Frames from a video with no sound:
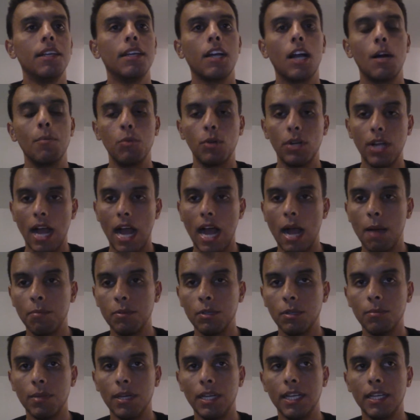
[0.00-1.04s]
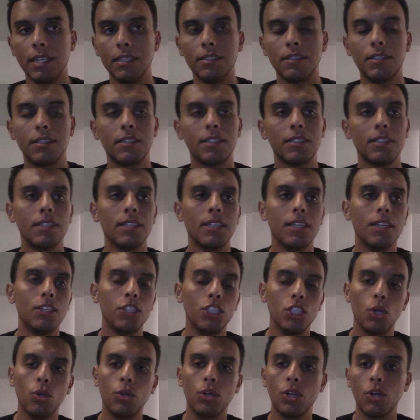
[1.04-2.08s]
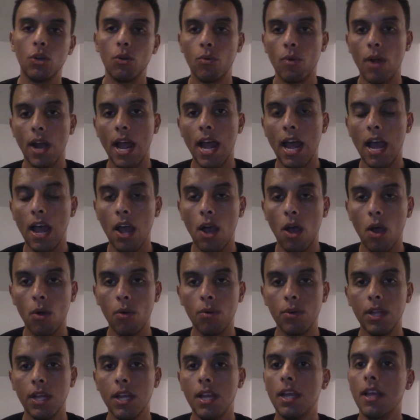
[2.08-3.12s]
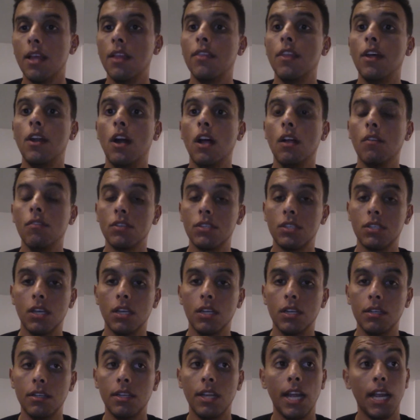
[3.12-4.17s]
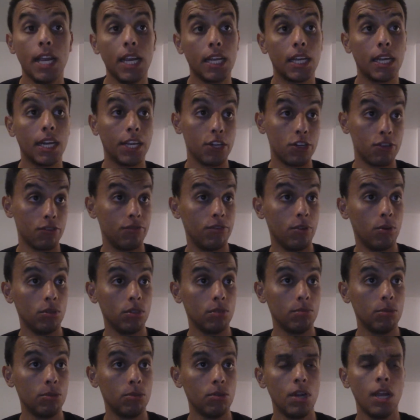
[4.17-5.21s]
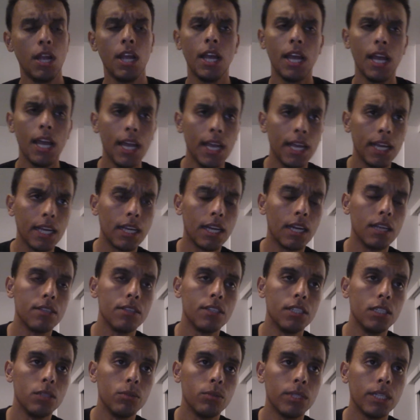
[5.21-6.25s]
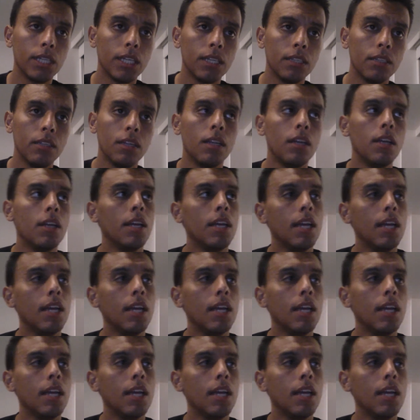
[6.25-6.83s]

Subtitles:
Couple compliments, joking around, and then all of a sudden, hey, can I get your phone number? Hey, can I see you again?